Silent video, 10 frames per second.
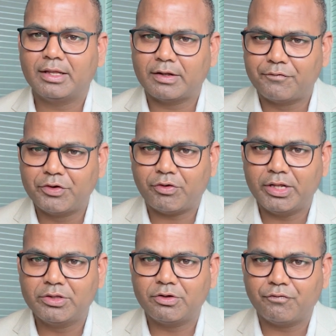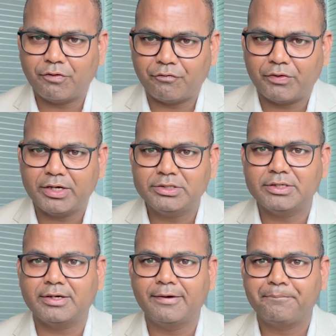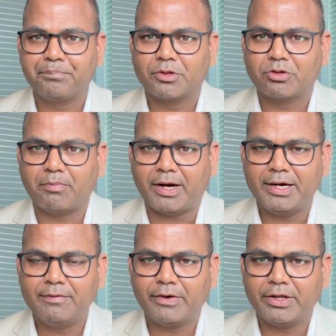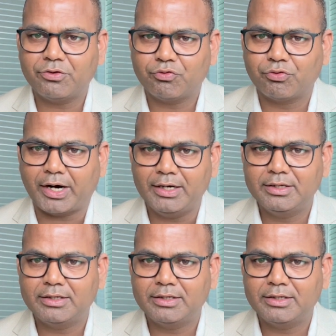So if you are a fresher, my advice to write